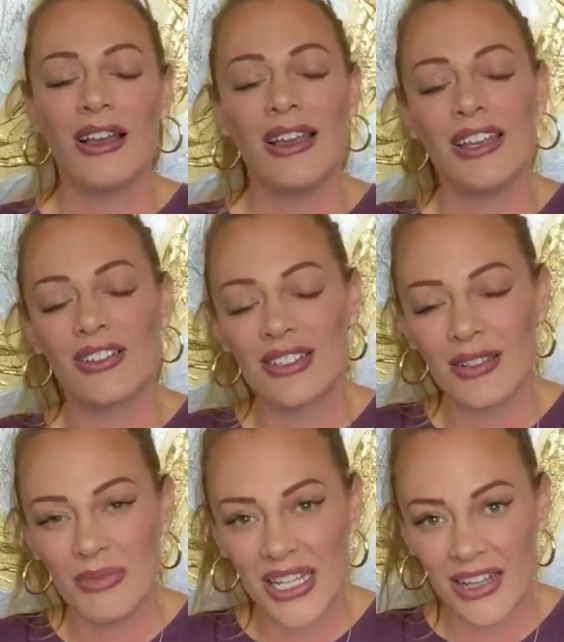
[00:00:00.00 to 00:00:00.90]
Here's
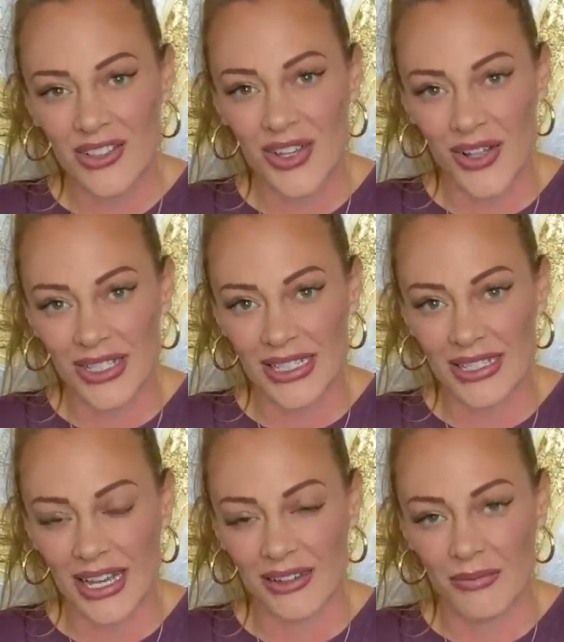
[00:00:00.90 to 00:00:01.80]
something else Halsey
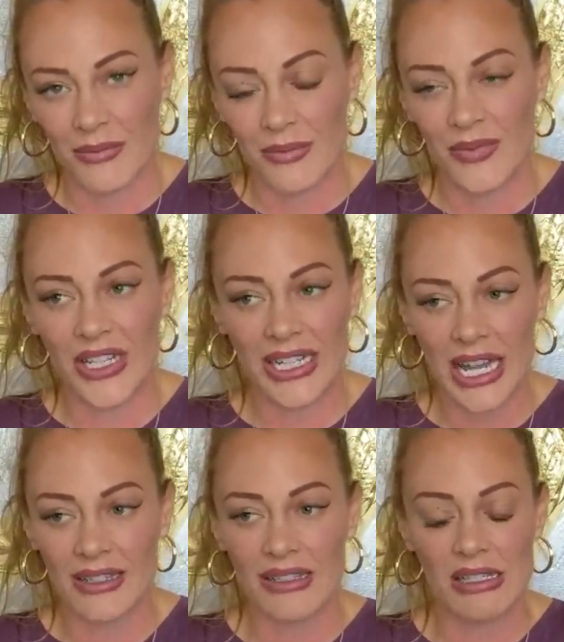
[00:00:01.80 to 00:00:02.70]
said that
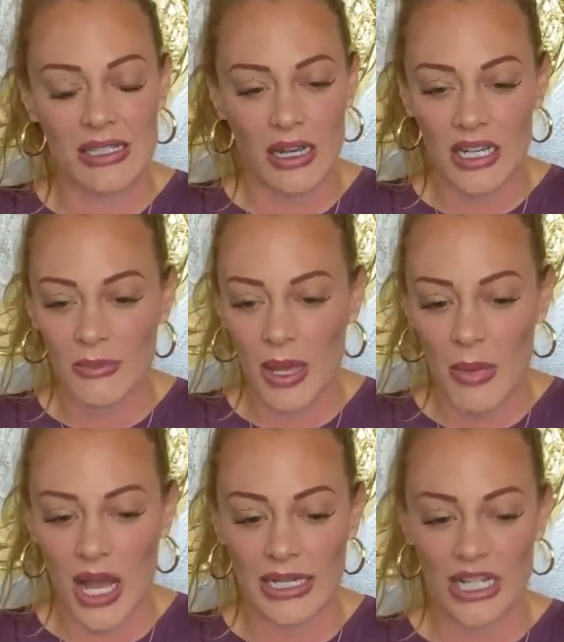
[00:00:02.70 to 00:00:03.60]
again stuck in my
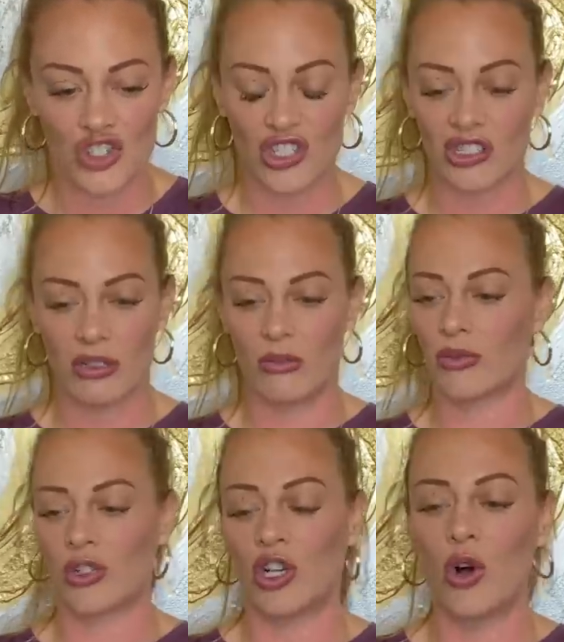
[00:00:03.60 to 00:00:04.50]
mind and just
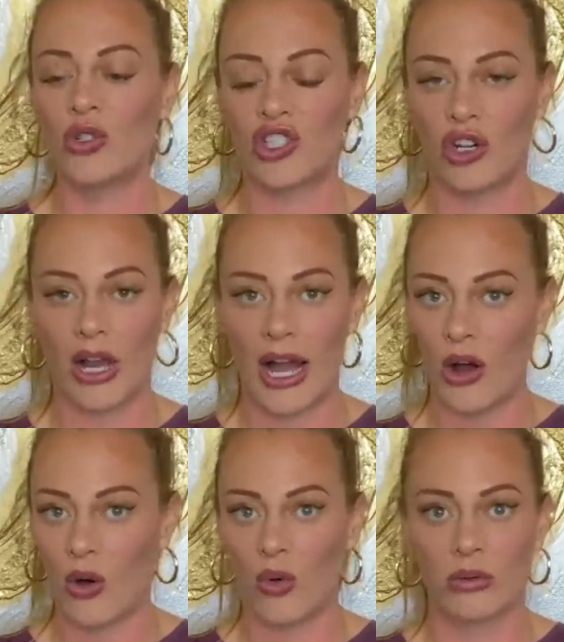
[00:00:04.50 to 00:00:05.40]
goes to
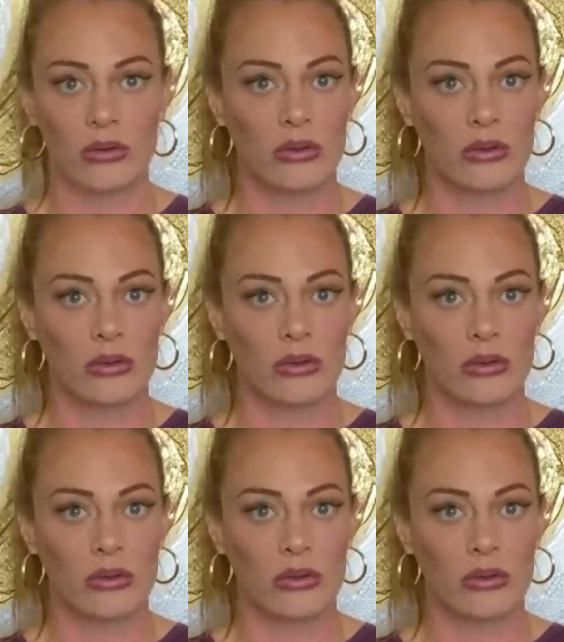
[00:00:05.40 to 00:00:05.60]
how